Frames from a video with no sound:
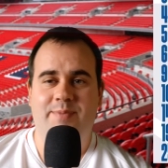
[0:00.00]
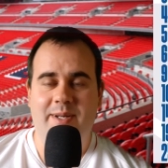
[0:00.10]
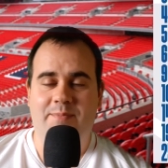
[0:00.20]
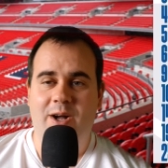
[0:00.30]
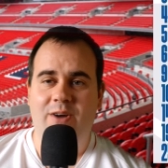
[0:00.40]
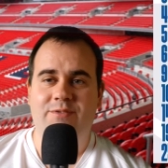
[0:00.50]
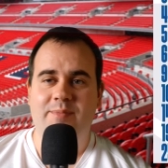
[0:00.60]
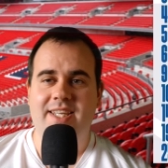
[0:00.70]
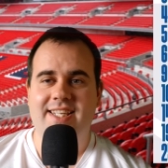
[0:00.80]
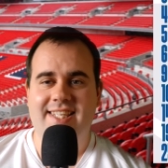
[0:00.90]
But apart
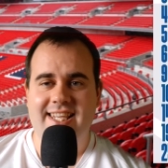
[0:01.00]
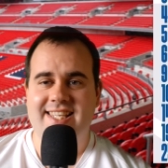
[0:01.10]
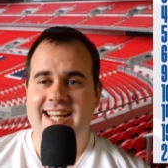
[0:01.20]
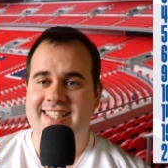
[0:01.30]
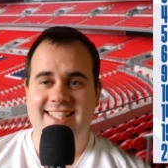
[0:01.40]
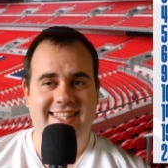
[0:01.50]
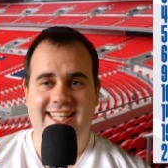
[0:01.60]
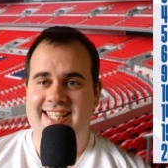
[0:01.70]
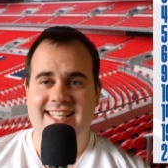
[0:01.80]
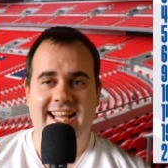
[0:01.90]
from the assist, I didn't
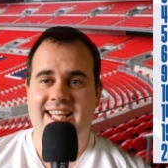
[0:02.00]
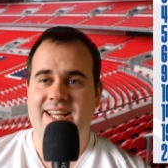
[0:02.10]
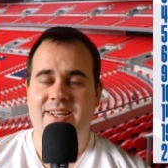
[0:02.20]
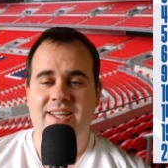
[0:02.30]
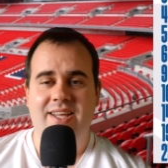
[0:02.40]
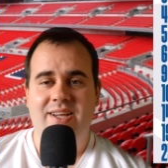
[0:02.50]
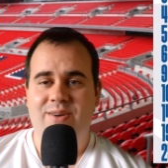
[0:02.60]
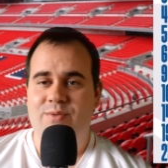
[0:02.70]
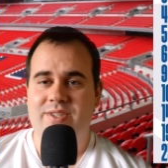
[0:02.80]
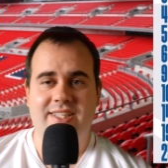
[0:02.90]
think Saka
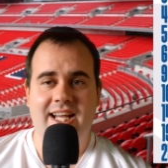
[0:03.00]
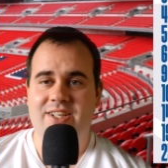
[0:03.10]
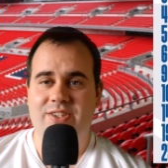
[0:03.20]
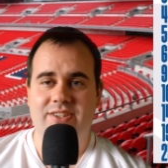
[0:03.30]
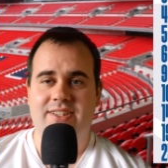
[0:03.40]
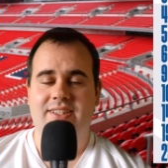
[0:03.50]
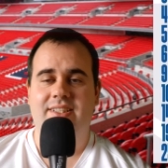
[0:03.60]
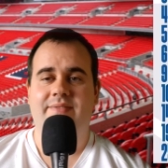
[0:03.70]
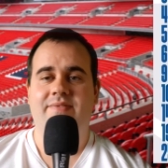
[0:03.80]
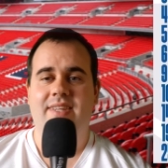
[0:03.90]
was that good.
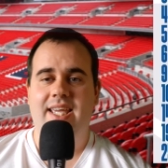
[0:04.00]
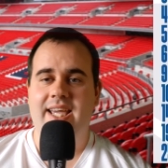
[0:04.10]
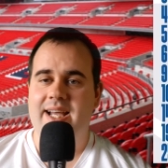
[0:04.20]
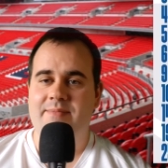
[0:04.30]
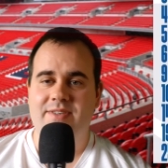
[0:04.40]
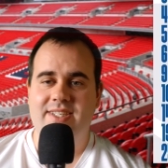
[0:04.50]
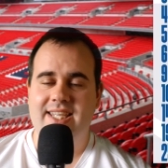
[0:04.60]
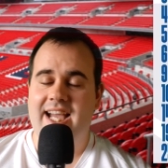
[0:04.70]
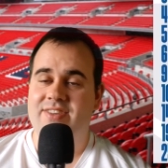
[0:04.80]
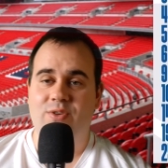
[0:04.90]
Uh, I must
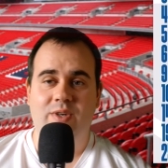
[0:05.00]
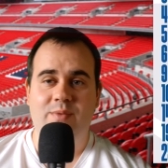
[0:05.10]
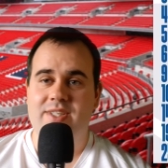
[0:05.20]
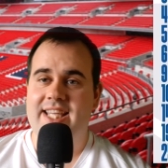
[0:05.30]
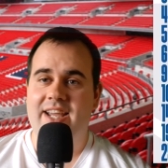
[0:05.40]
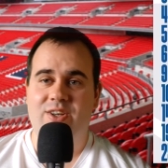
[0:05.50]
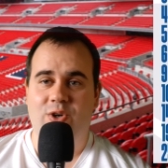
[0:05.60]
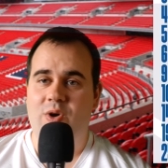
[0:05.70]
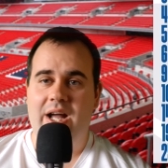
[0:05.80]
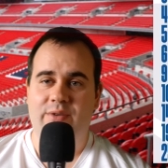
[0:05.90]
say, I thought he was getting
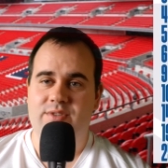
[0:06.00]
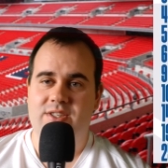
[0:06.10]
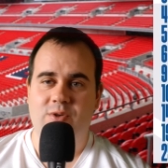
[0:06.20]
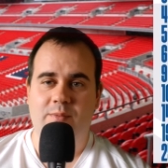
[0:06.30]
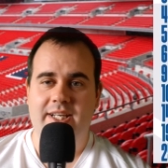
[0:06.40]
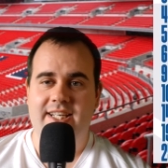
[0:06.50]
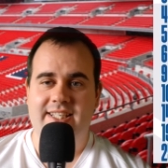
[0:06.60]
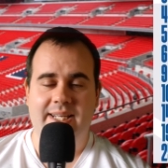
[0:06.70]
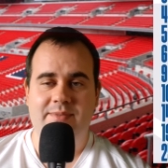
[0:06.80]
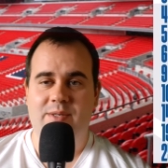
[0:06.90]
caught out so many
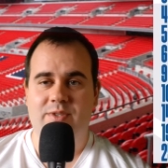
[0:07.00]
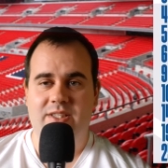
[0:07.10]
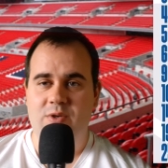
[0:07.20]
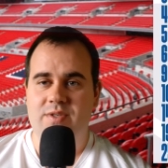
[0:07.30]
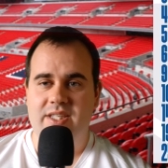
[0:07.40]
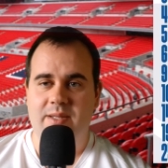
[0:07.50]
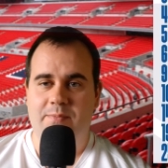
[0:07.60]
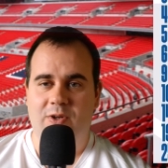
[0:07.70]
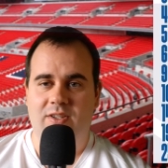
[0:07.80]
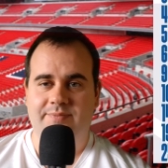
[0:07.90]
times. He was losing the
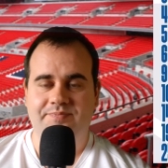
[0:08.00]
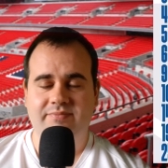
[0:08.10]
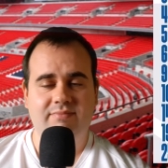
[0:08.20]
ball.